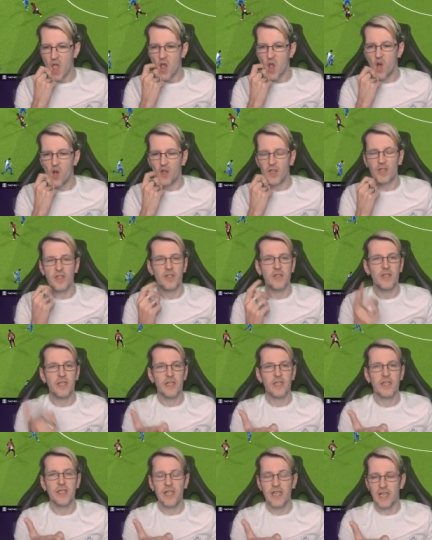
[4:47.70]
Guys,
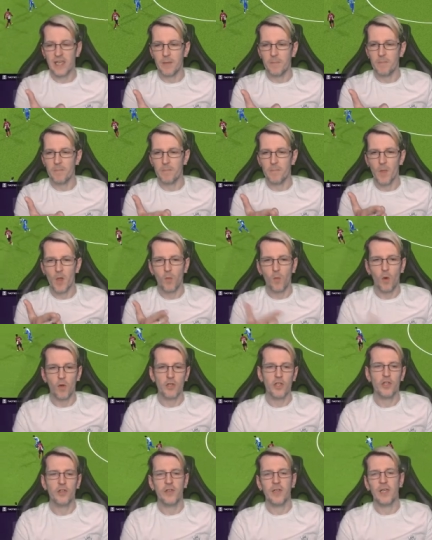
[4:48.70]
this team, what
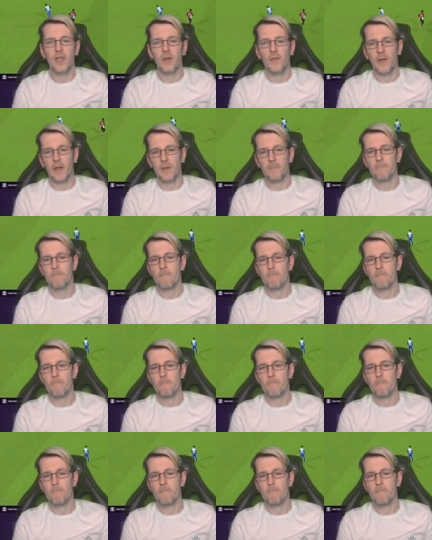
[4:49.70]
do you think of it?